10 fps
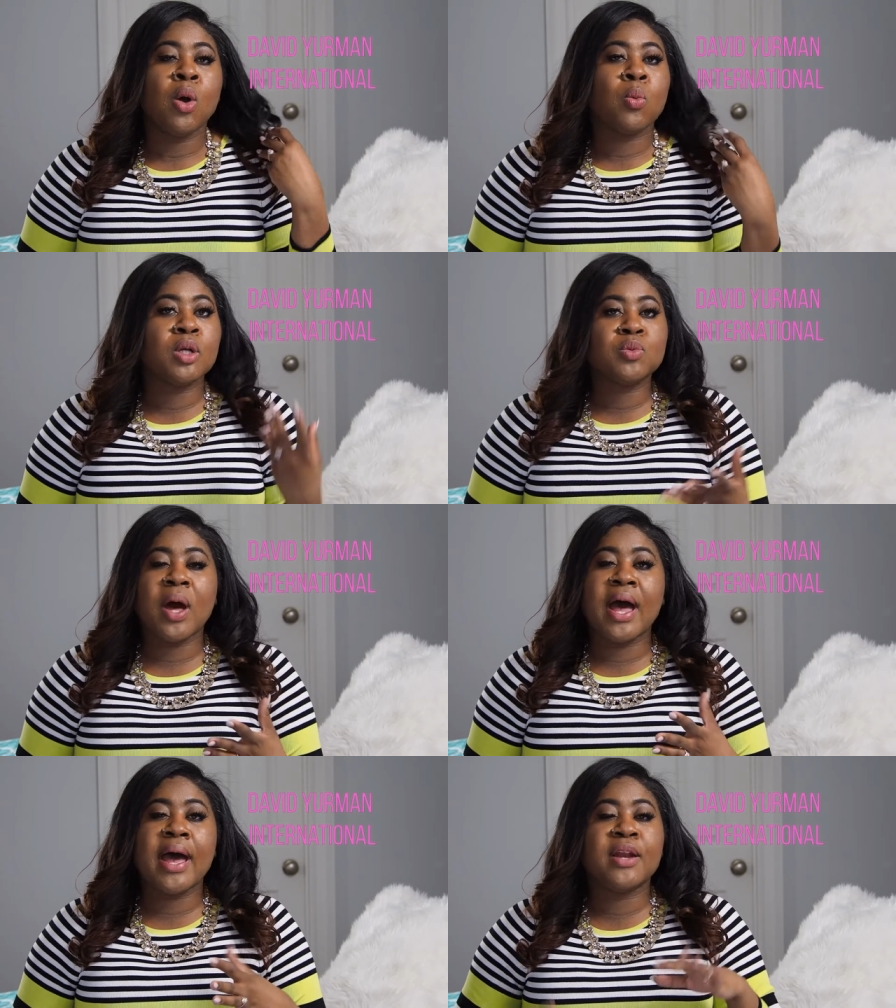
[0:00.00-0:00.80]

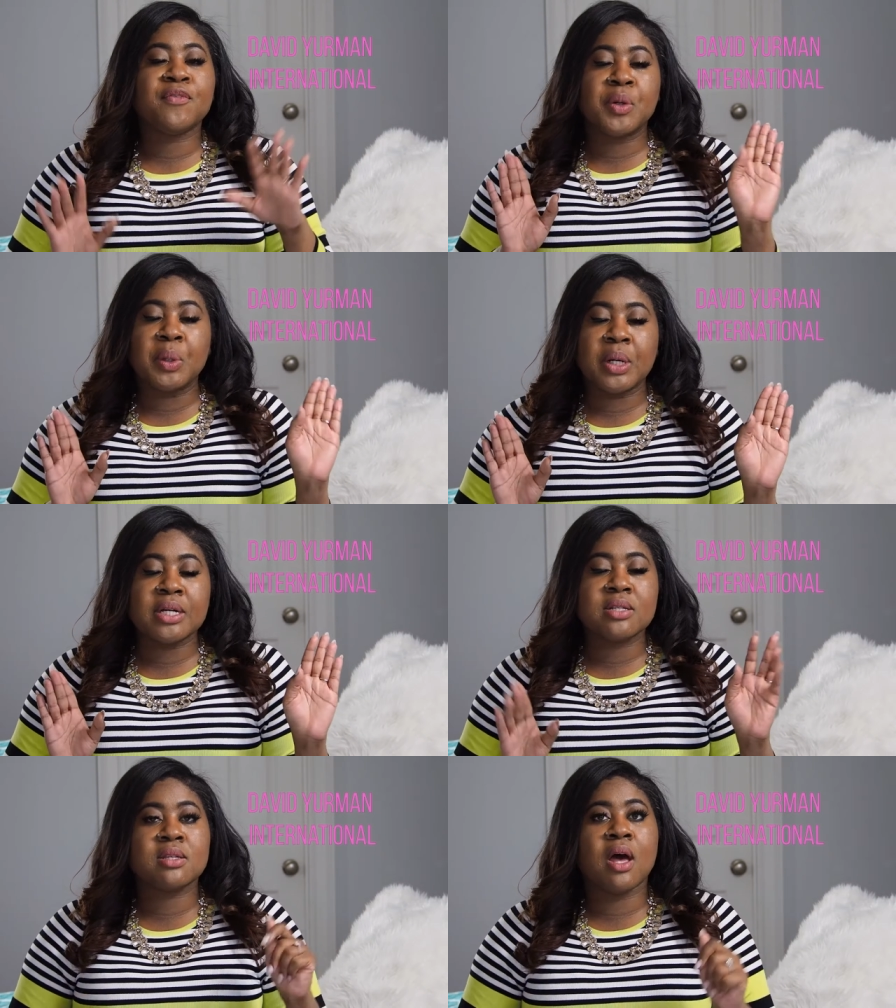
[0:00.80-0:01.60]
worldwide, of
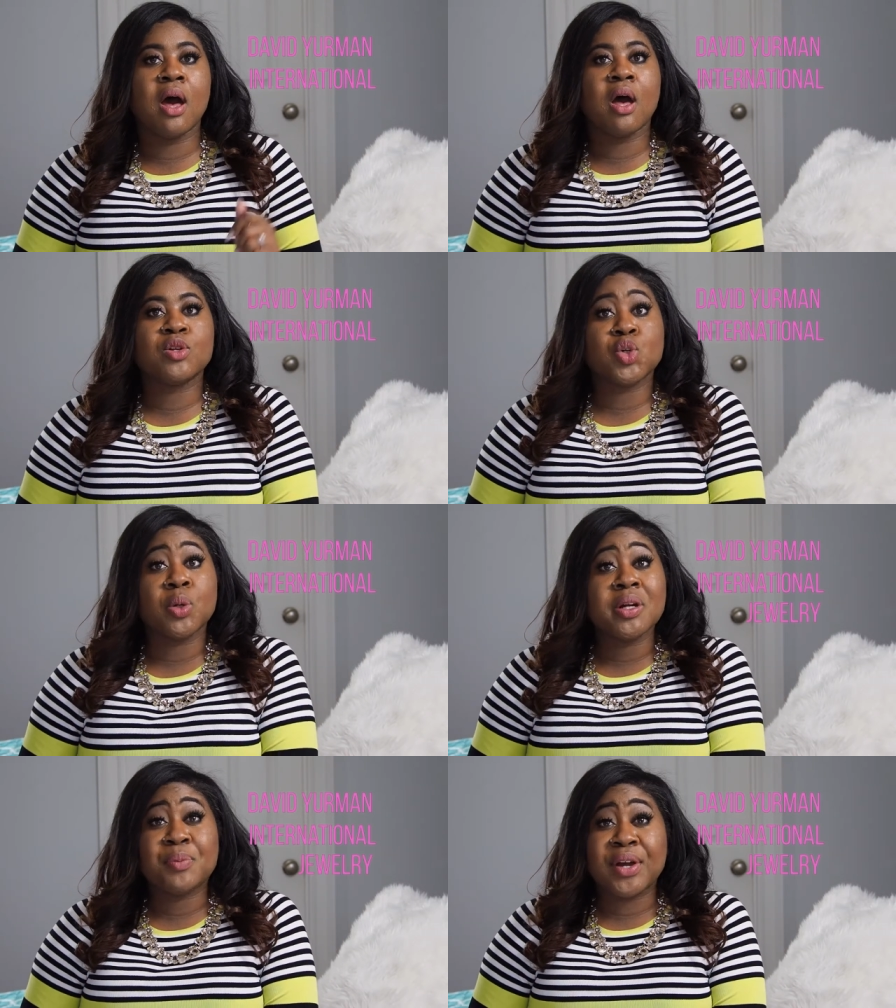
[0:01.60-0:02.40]
course, a
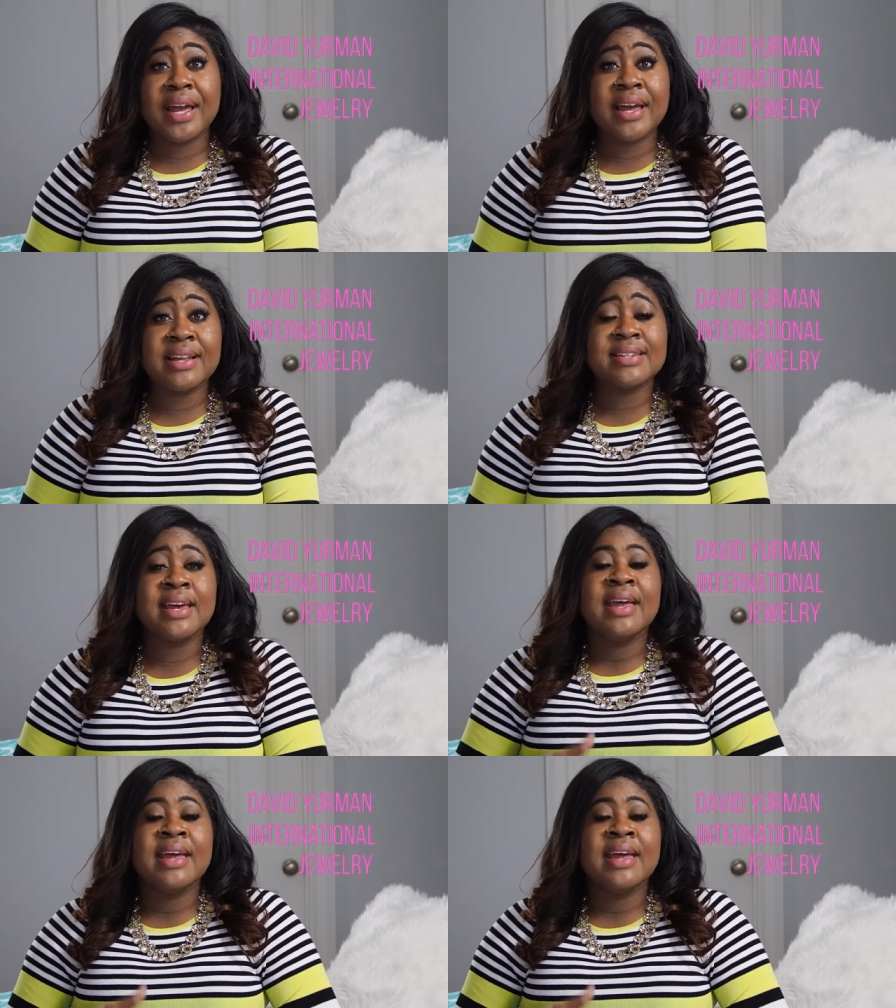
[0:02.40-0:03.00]
jewelry brand,